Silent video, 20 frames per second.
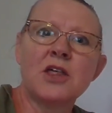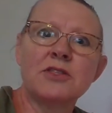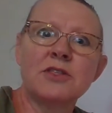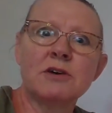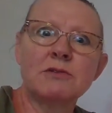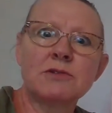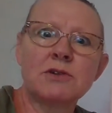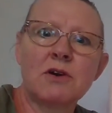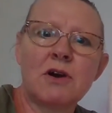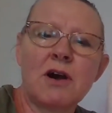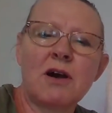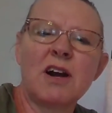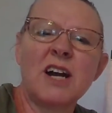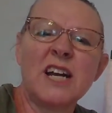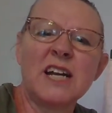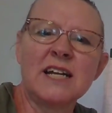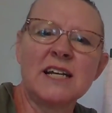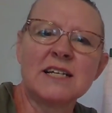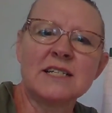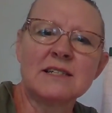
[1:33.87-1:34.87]
Those are
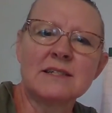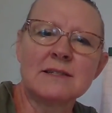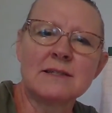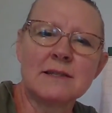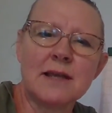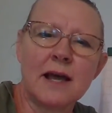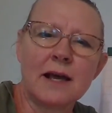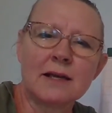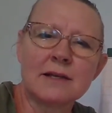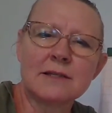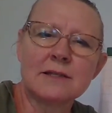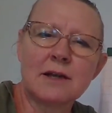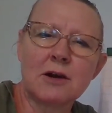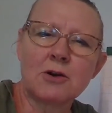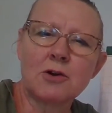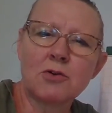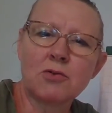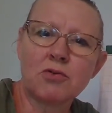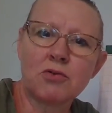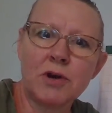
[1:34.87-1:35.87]
our insects, our
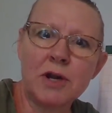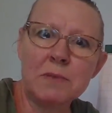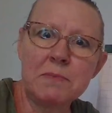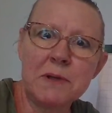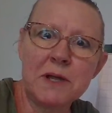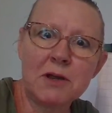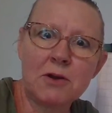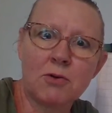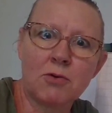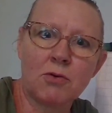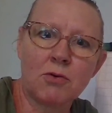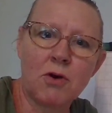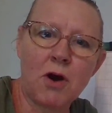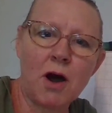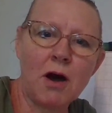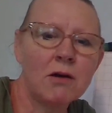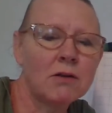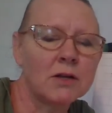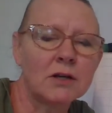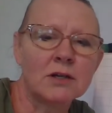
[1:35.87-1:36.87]
creepy
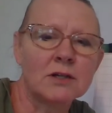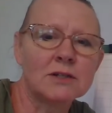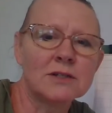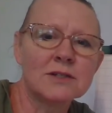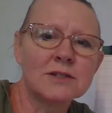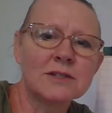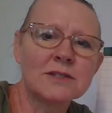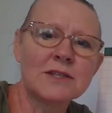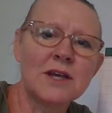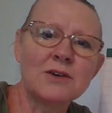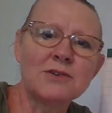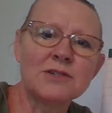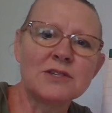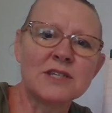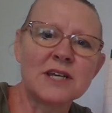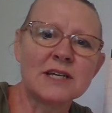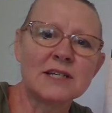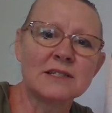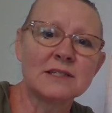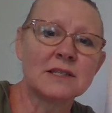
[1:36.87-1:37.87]
crawlers, those
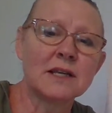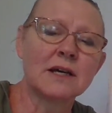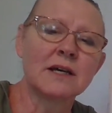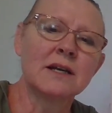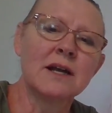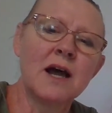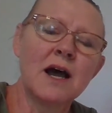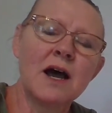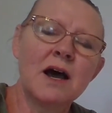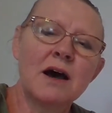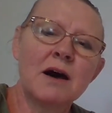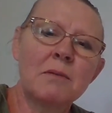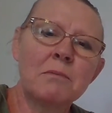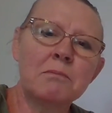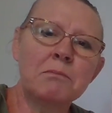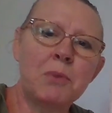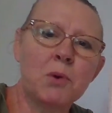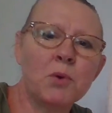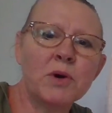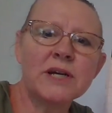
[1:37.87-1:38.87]
things that
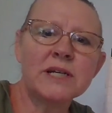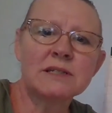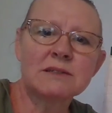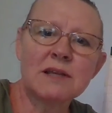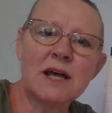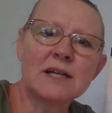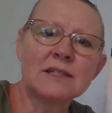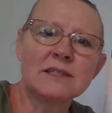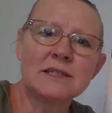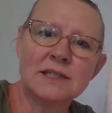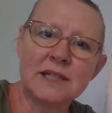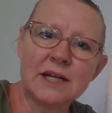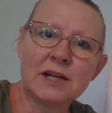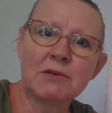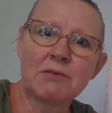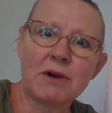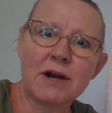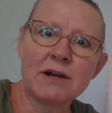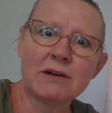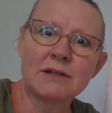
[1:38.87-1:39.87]
boys like to dig
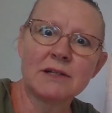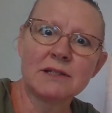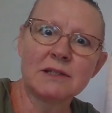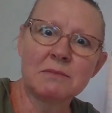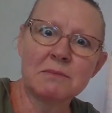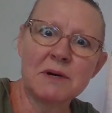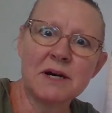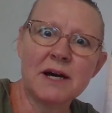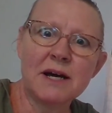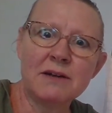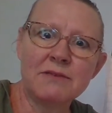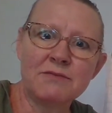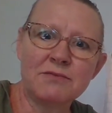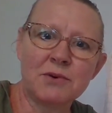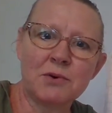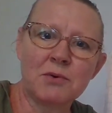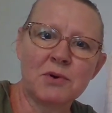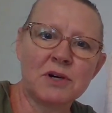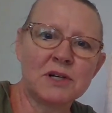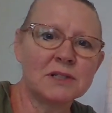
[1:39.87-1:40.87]
around in the mud
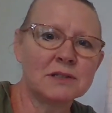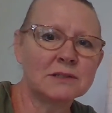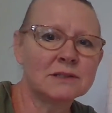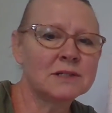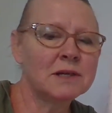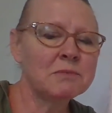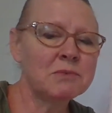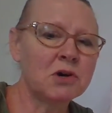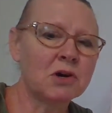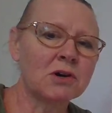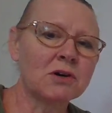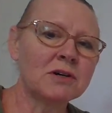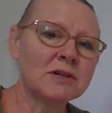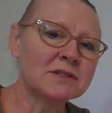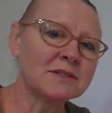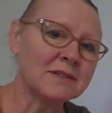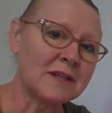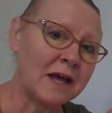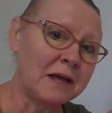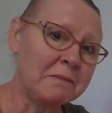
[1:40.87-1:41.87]
for. And some
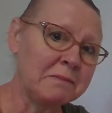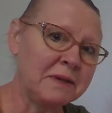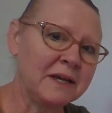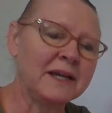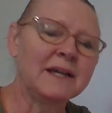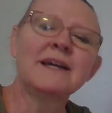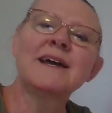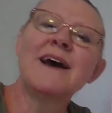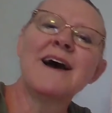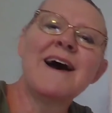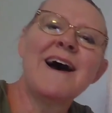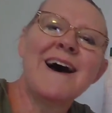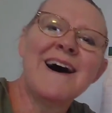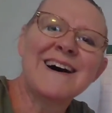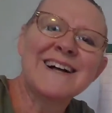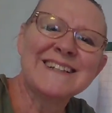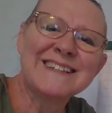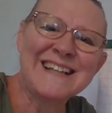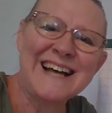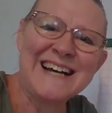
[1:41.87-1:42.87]
girls, like me,
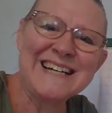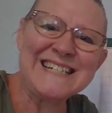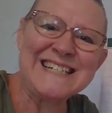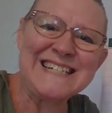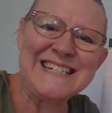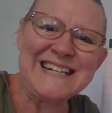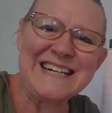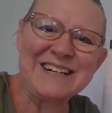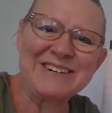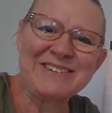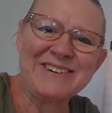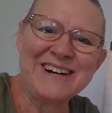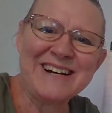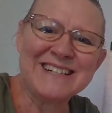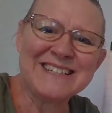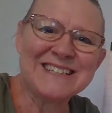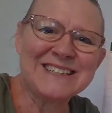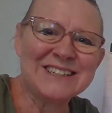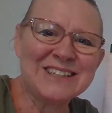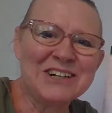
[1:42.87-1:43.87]
like to dig
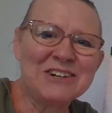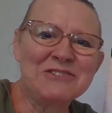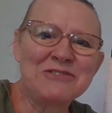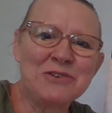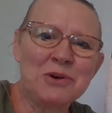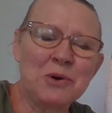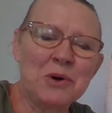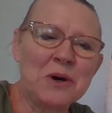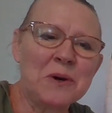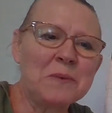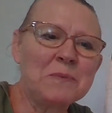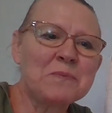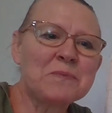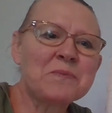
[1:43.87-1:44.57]
around and look for.